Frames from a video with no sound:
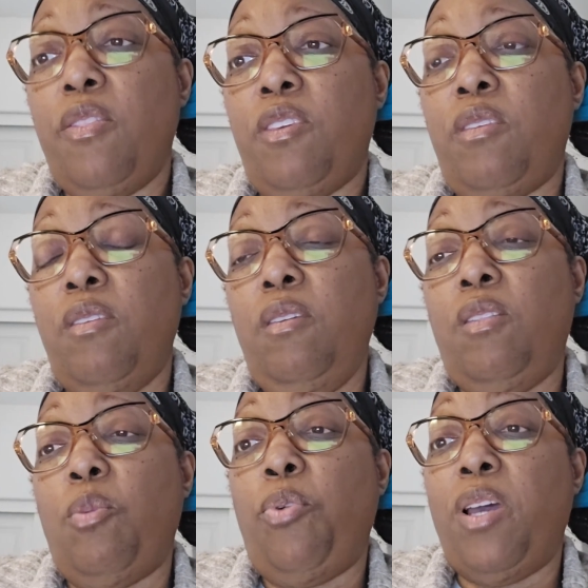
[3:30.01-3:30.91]

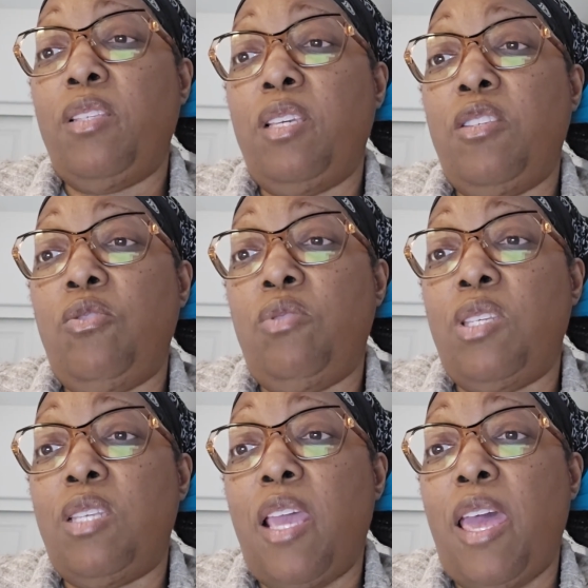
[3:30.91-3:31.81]
The process
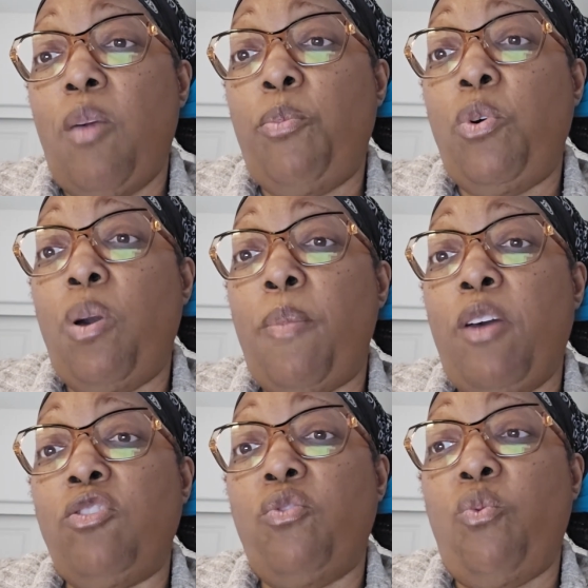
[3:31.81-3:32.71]
uses ample
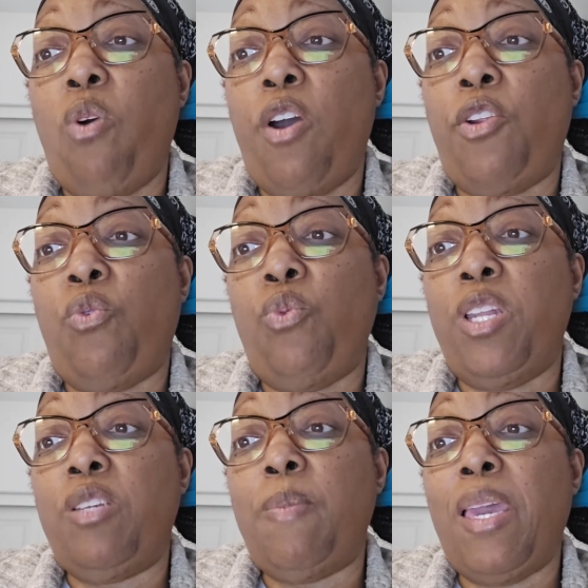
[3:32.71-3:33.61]
amounts of water,
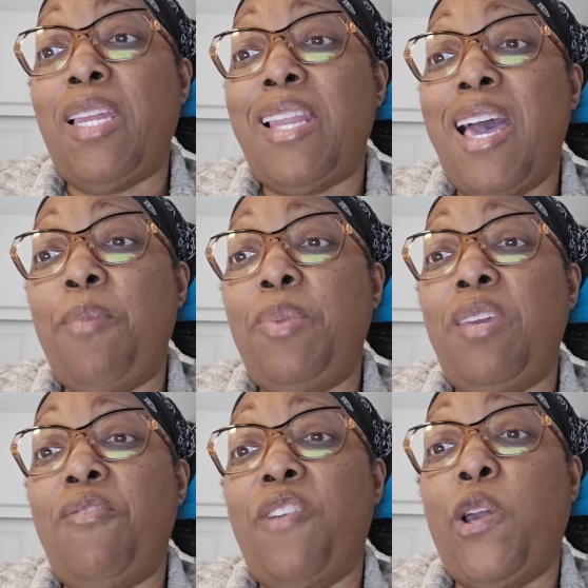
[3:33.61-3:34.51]
which may not be
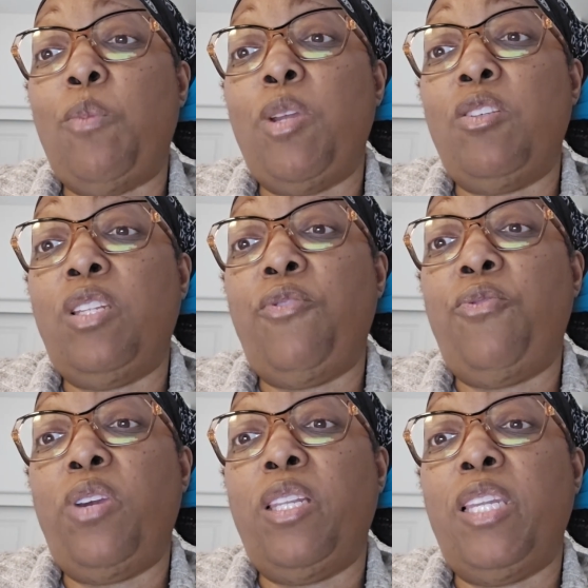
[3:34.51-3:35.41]
environmentally
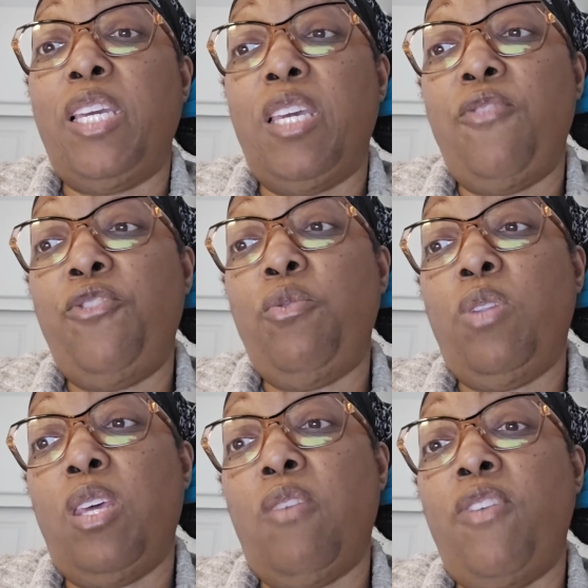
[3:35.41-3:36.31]
friendly if you
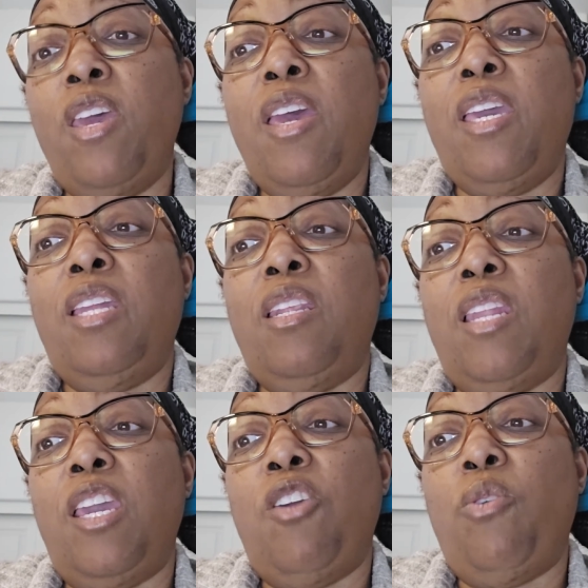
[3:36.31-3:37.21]
live in
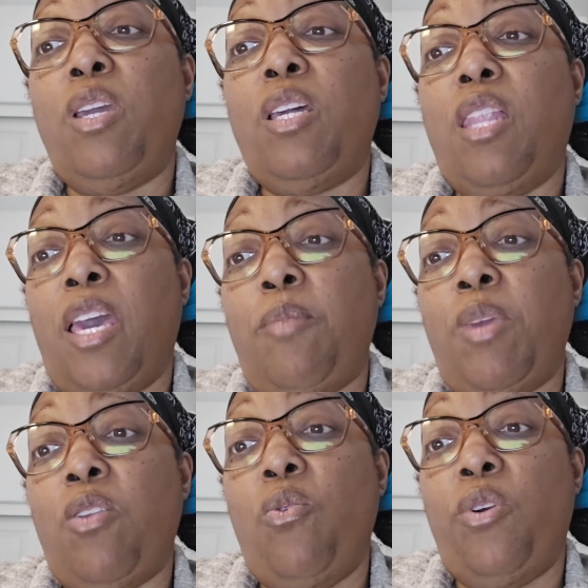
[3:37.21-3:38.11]
an arid
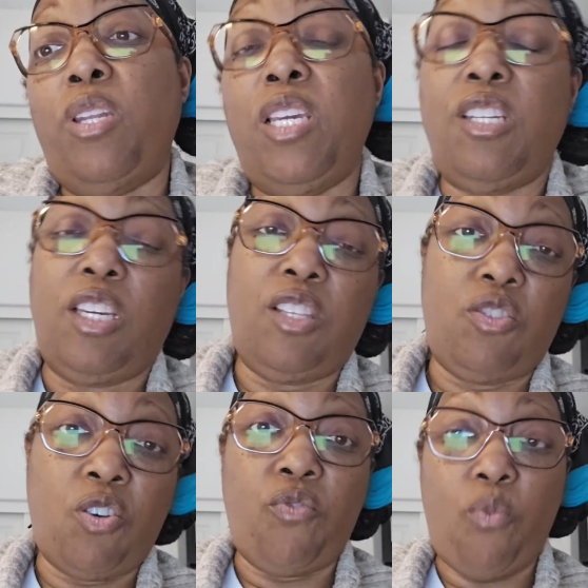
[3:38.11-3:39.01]
climate or need to
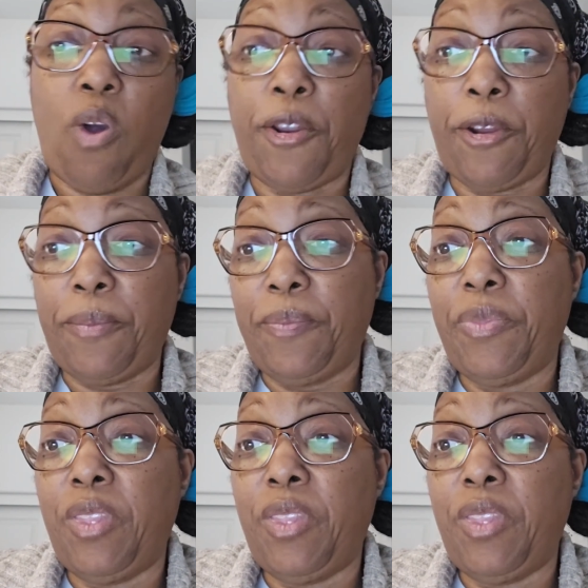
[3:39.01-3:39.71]
conserve water.